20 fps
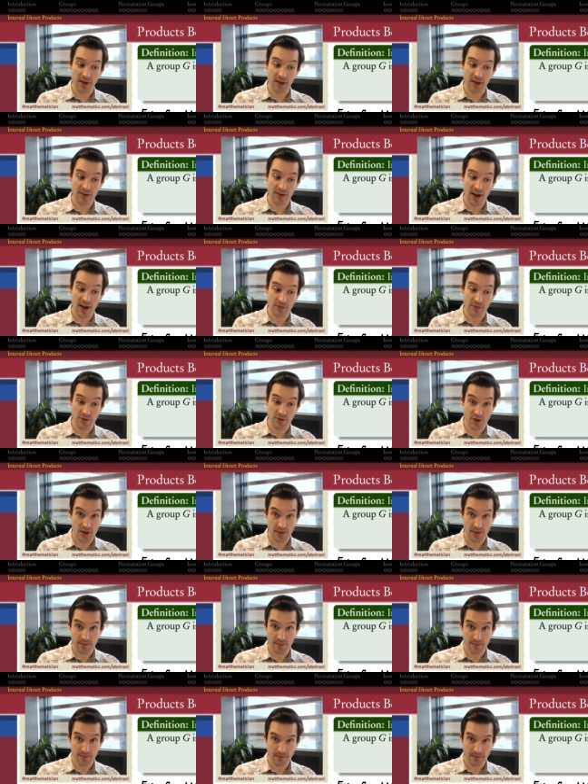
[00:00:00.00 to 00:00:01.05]
inside of G.
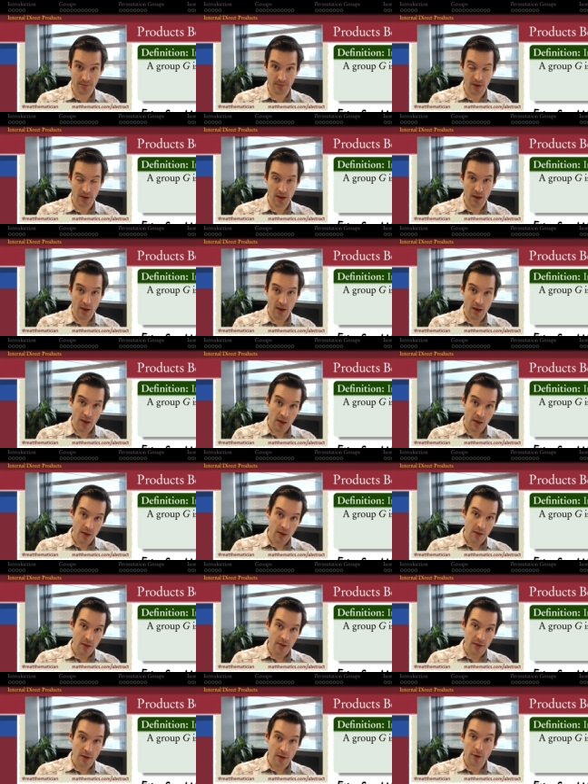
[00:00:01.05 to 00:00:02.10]

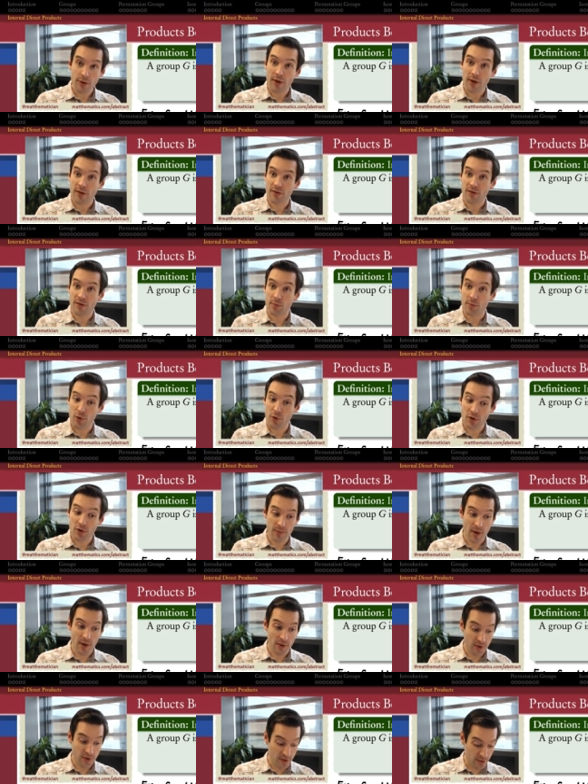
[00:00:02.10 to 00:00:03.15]
The other thing that's important
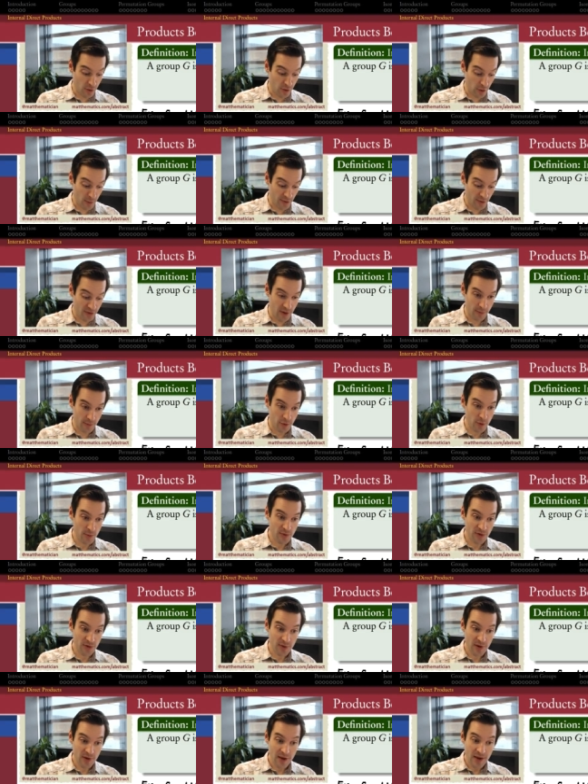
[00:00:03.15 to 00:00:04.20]
about these normal
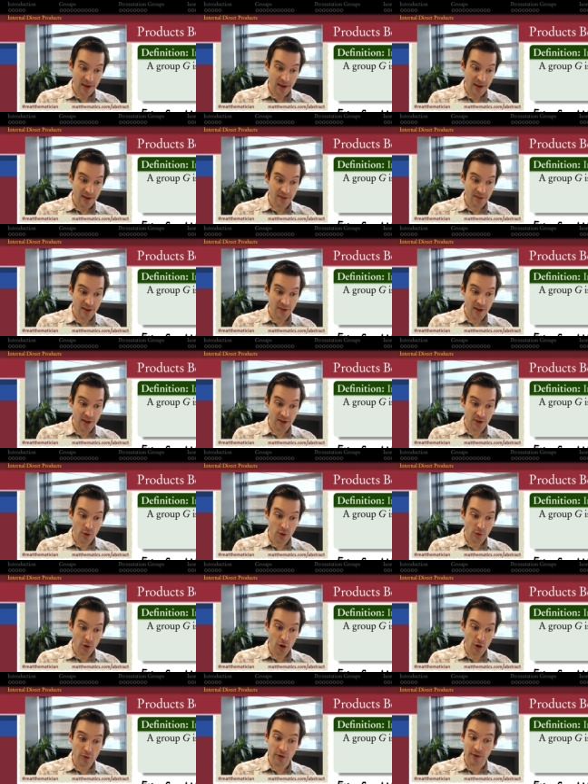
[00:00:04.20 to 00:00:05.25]
subgroups is that they
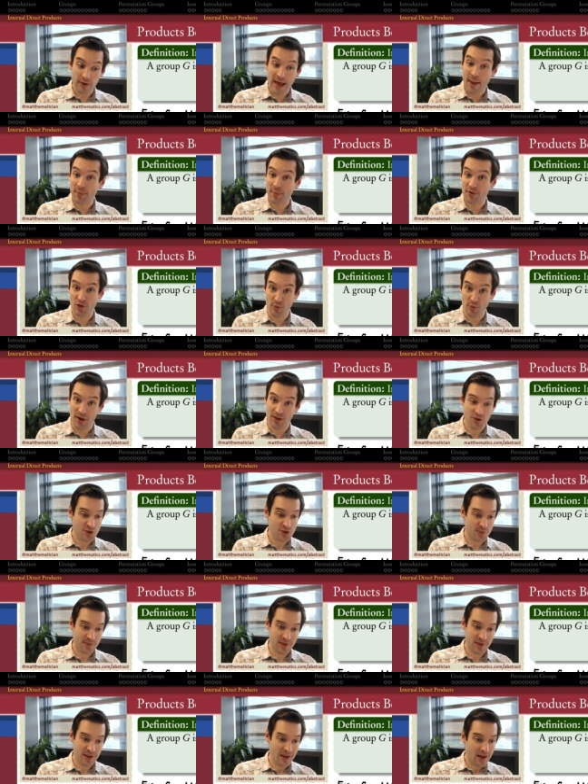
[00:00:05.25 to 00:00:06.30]
don't overlap too
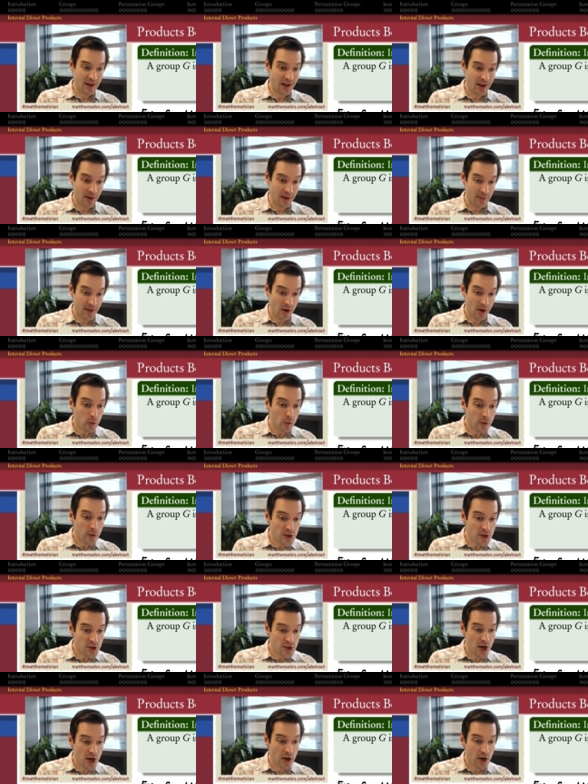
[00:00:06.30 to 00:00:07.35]
much. Um, they only
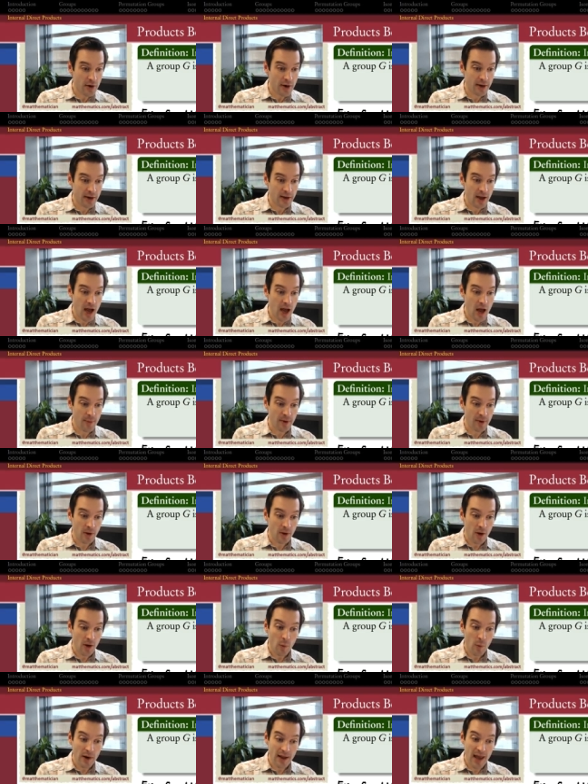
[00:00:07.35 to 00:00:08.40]
share in common
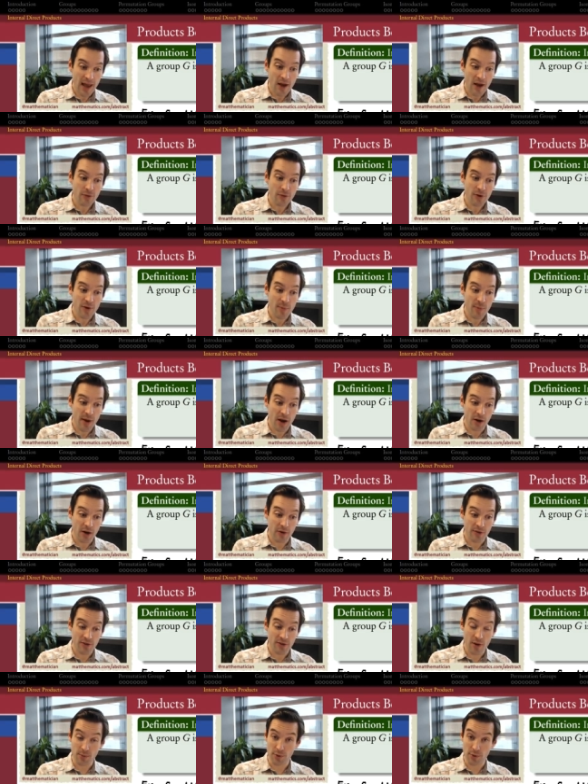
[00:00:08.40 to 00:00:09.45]
what every pair
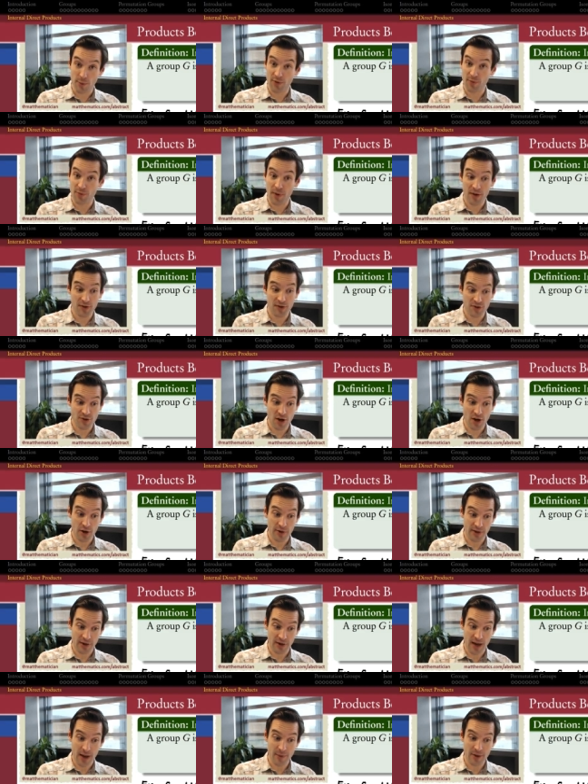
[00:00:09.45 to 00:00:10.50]
of subgroups must share
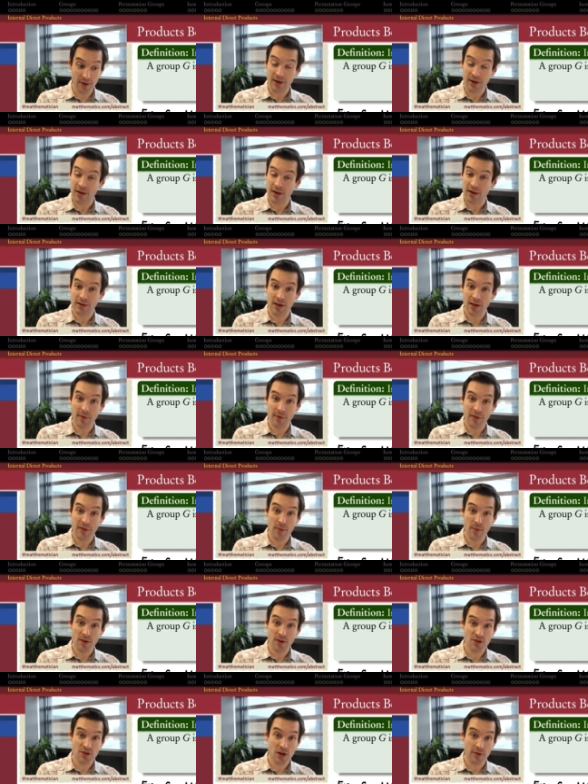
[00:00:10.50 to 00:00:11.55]
in common, namely they
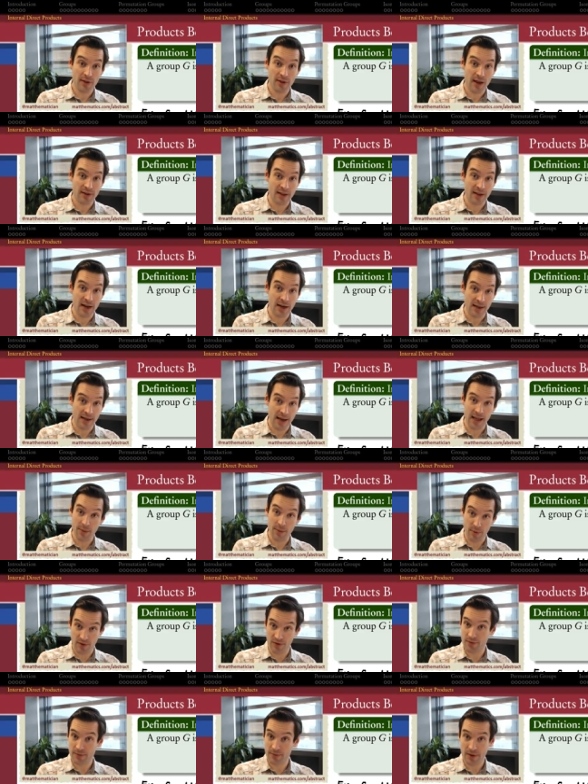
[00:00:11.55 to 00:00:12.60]
must share the identity
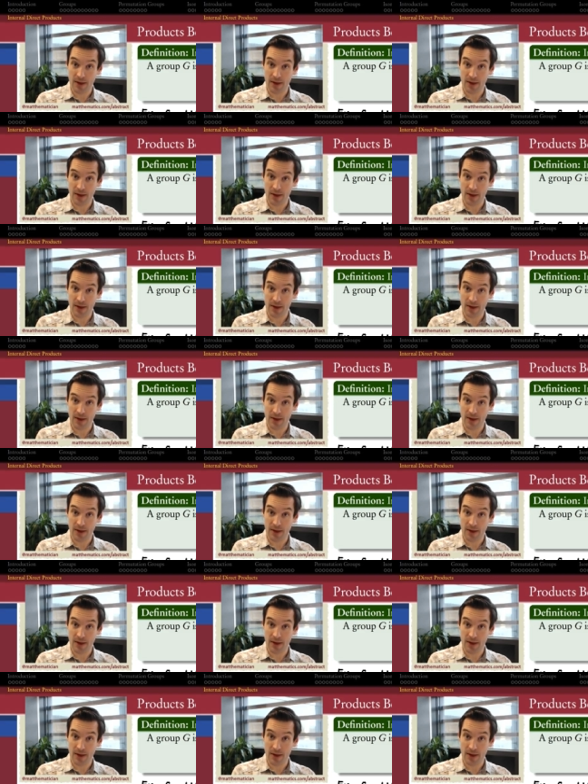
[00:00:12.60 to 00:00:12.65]
element.